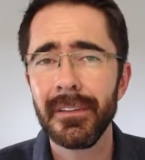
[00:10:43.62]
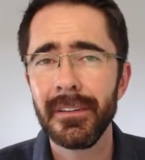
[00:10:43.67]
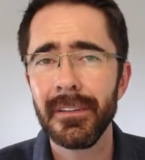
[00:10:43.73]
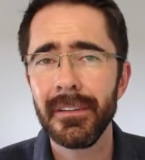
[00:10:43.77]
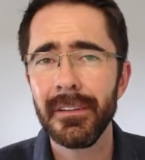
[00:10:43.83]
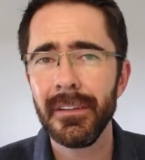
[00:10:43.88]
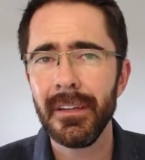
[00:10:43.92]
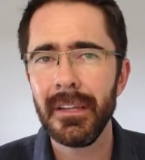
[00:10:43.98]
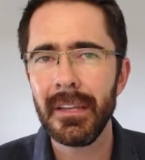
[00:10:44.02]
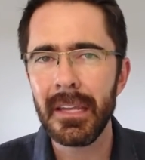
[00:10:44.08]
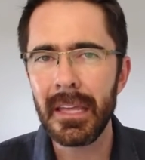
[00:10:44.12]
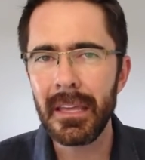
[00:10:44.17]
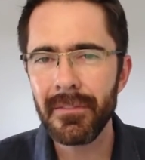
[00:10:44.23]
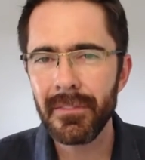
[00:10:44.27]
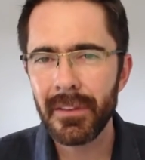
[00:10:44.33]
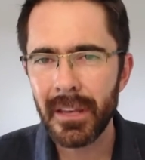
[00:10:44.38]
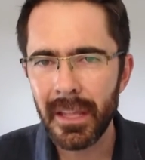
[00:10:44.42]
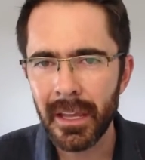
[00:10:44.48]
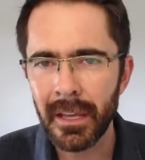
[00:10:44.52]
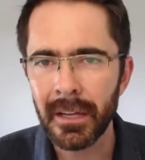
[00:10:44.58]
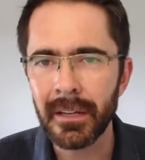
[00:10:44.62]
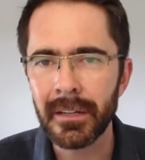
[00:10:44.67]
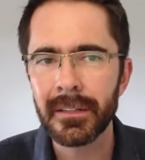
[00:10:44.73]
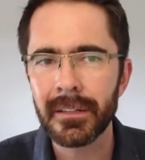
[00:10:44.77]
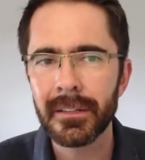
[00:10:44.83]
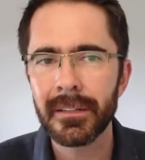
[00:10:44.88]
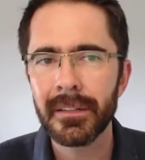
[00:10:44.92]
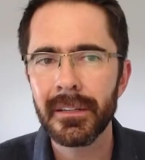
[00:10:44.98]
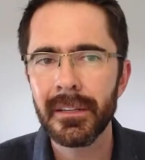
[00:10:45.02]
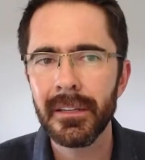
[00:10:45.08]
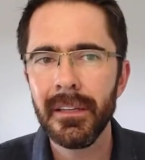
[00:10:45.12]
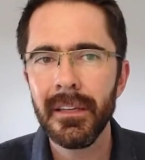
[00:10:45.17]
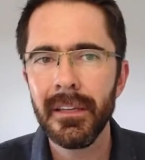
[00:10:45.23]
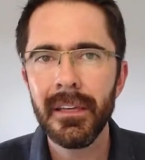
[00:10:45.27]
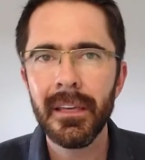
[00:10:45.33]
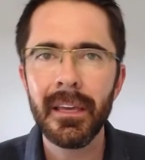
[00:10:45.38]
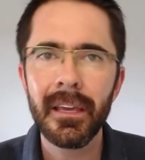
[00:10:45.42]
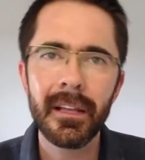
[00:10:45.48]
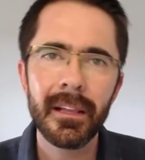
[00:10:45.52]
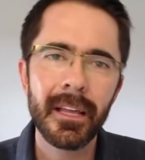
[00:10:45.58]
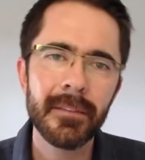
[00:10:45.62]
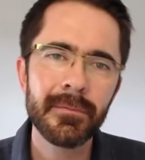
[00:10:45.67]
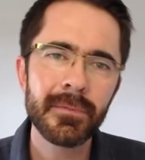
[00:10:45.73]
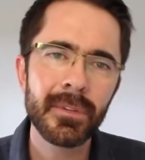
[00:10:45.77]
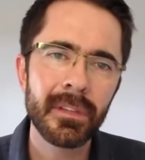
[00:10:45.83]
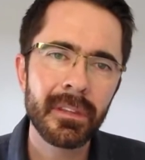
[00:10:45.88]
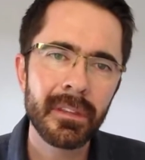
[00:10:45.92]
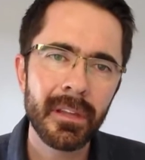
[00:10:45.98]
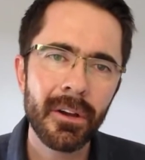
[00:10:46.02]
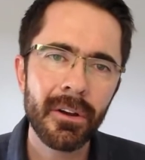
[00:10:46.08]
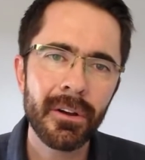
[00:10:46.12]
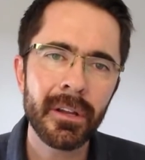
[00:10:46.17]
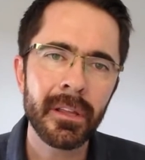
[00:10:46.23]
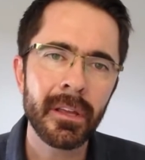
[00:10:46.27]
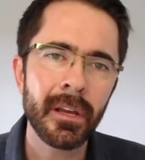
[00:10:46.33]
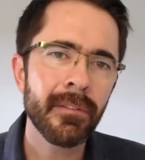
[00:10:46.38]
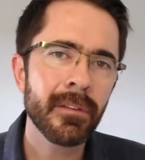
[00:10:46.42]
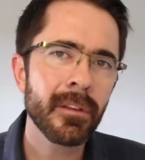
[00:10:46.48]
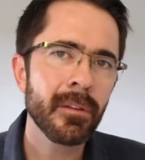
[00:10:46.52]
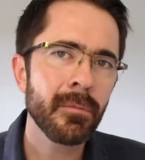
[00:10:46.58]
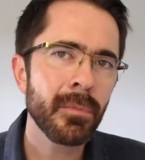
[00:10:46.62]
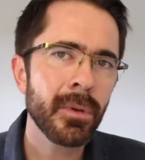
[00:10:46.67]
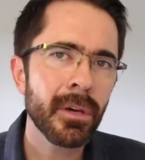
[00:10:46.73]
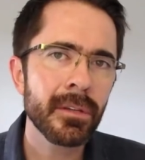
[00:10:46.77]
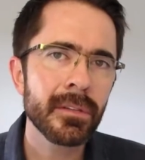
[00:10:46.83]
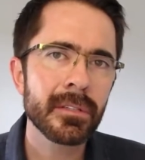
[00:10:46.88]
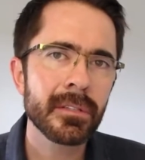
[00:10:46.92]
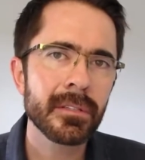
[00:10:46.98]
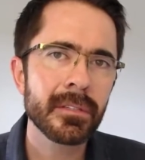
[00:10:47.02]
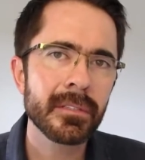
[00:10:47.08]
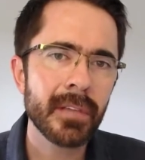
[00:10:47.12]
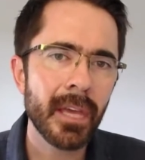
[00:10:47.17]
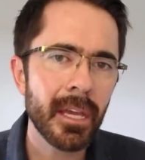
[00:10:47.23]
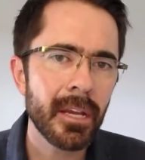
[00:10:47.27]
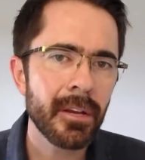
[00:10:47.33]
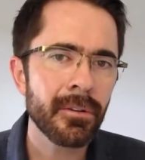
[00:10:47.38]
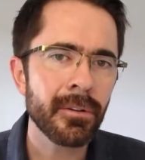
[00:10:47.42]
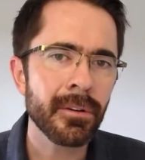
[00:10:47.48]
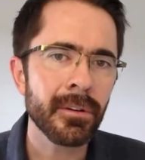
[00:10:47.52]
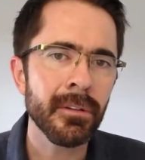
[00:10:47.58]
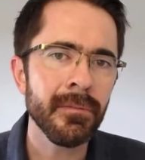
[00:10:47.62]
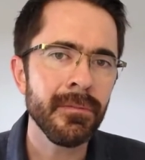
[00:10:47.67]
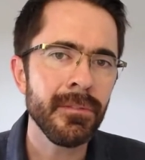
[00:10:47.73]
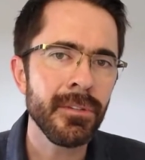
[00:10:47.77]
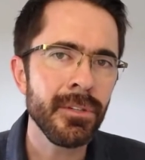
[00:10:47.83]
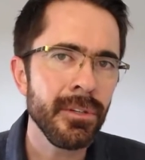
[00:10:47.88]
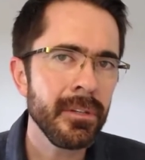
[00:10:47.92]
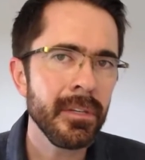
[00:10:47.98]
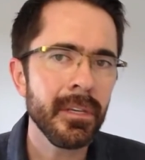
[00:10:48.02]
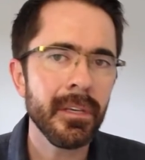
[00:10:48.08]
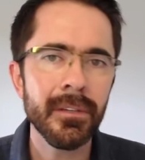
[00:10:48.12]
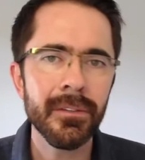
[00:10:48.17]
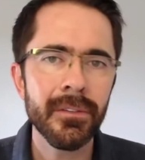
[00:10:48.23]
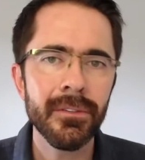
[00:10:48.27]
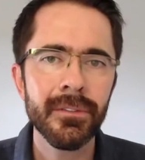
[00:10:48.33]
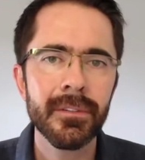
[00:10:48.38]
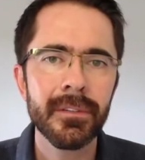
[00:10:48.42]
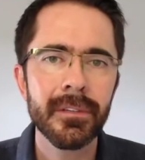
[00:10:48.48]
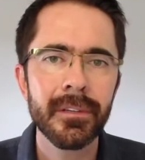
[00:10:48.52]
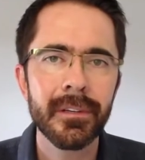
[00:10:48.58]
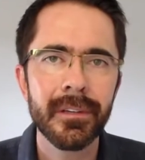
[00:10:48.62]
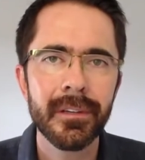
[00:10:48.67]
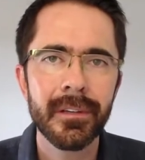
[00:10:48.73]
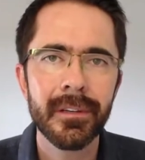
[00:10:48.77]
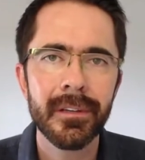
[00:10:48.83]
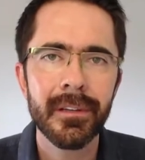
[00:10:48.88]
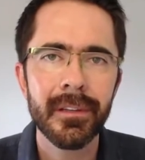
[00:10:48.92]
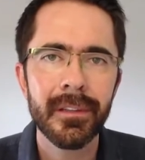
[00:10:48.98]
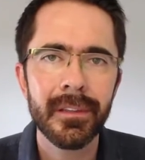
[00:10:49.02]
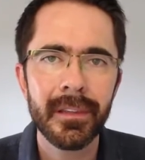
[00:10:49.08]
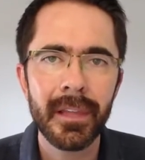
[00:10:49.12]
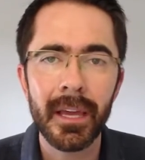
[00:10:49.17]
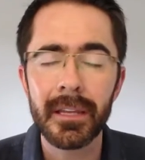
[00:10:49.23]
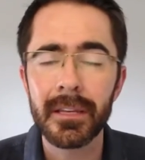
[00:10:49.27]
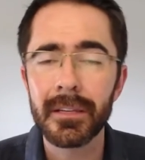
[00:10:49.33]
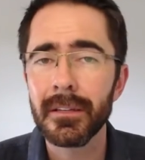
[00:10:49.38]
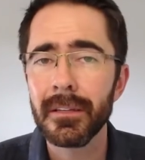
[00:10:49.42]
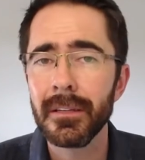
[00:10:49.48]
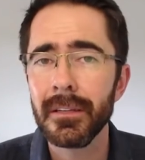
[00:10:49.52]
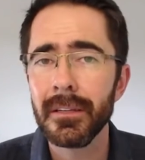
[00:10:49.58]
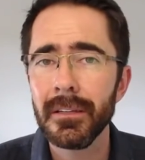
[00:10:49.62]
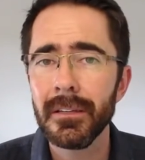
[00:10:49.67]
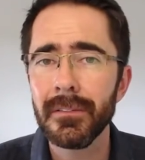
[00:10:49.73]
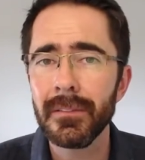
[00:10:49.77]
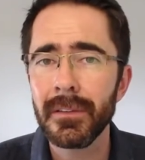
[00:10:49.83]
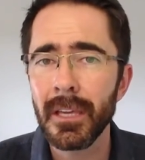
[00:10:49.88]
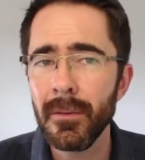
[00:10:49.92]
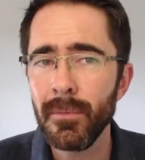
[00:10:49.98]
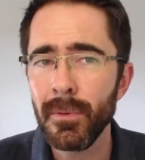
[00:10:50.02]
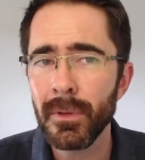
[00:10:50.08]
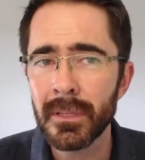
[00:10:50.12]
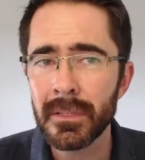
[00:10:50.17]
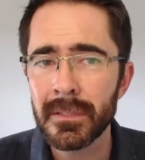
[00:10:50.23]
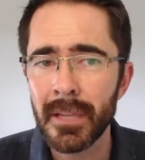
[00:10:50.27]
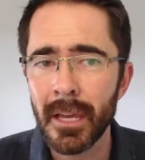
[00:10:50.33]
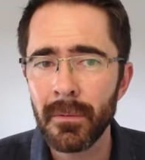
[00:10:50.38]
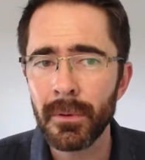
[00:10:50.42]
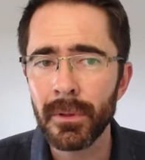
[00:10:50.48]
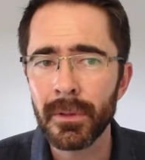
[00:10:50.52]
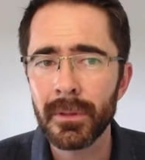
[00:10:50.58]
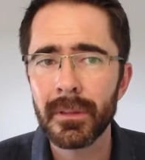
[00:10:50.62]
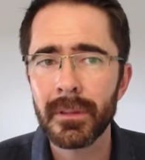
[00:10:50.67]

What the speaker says: And even now, he claims authority over the most sacred of duties, that of keeping the Sabbath.